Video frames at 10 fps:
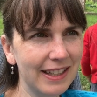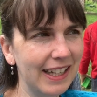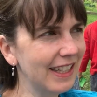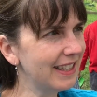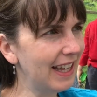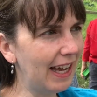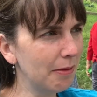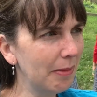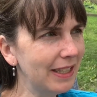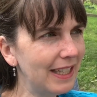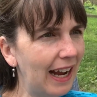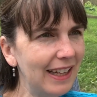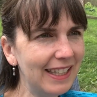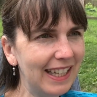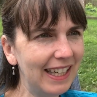It's that
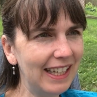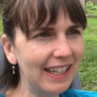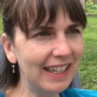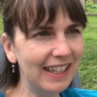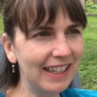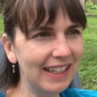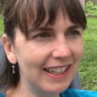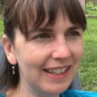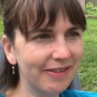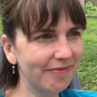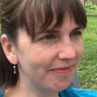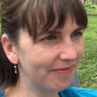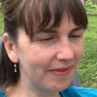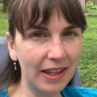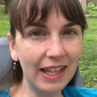mentality
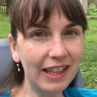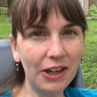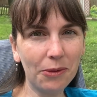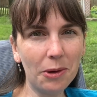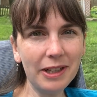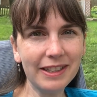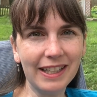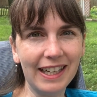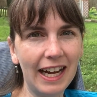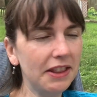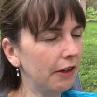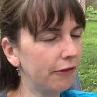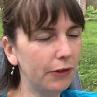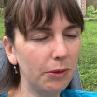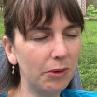that they're royalty and that
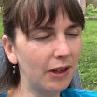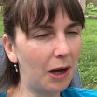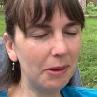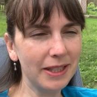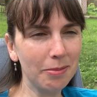food will always